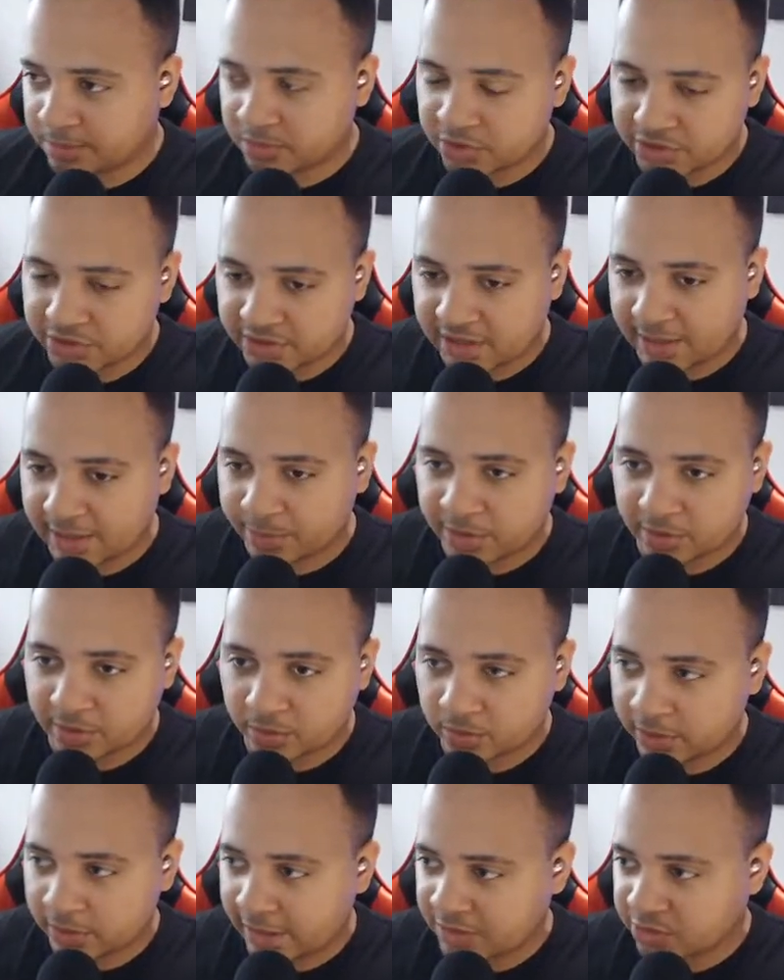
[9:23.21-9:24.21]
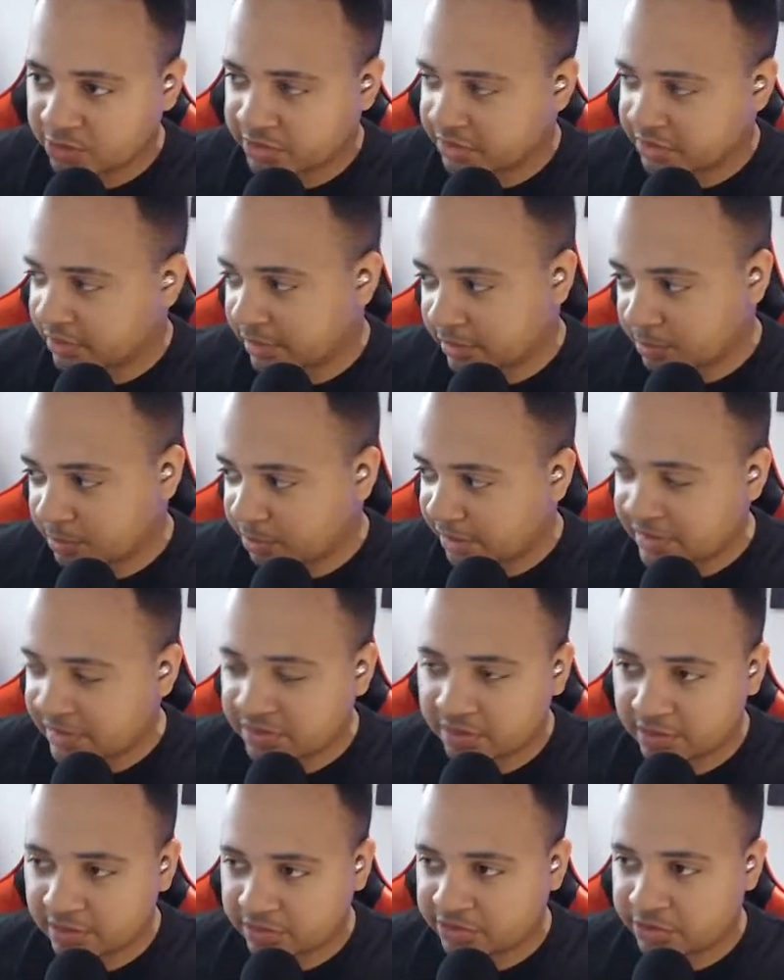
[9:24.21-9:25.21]
just copy the address link and paste
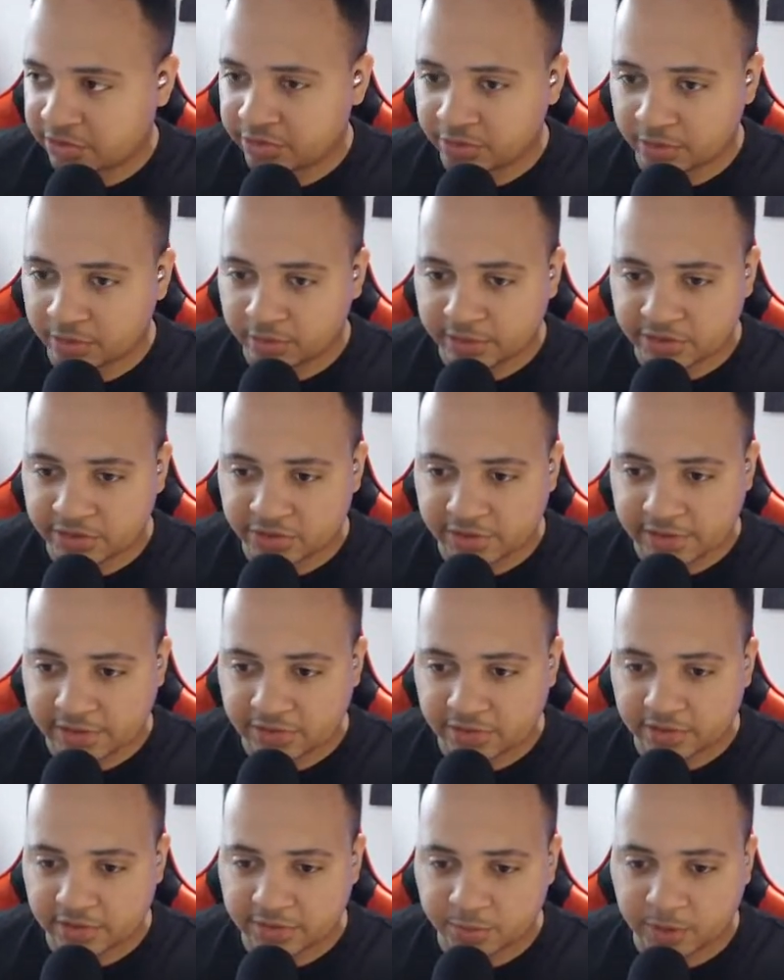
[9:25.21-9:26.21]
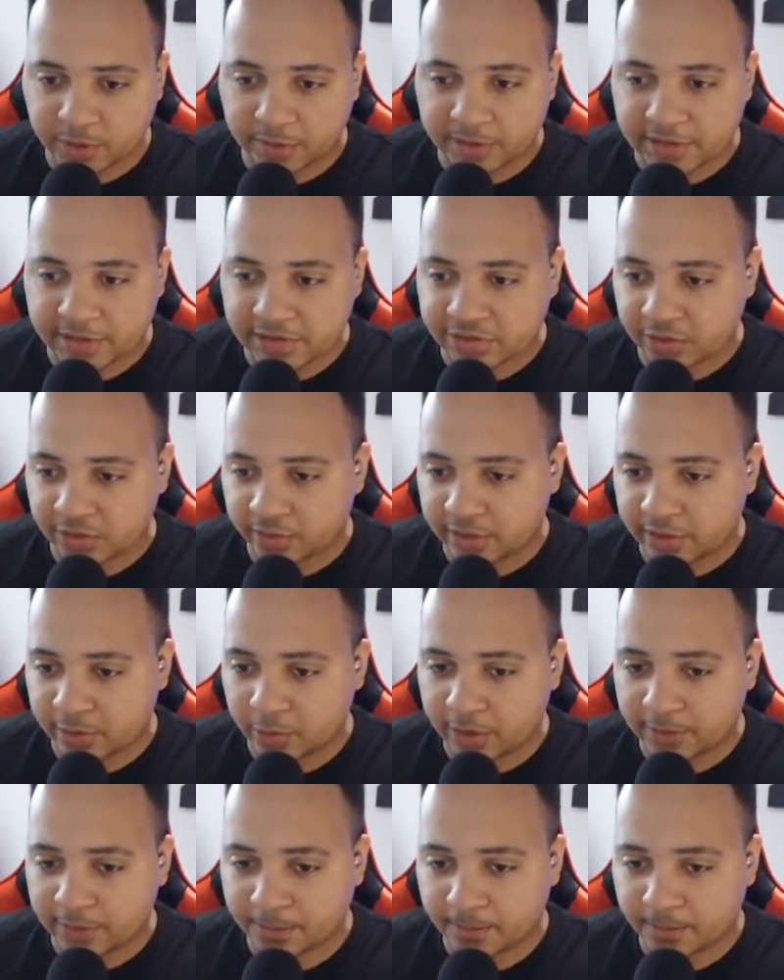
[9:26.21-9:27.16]
it into your exchange. That's probably easier anyway.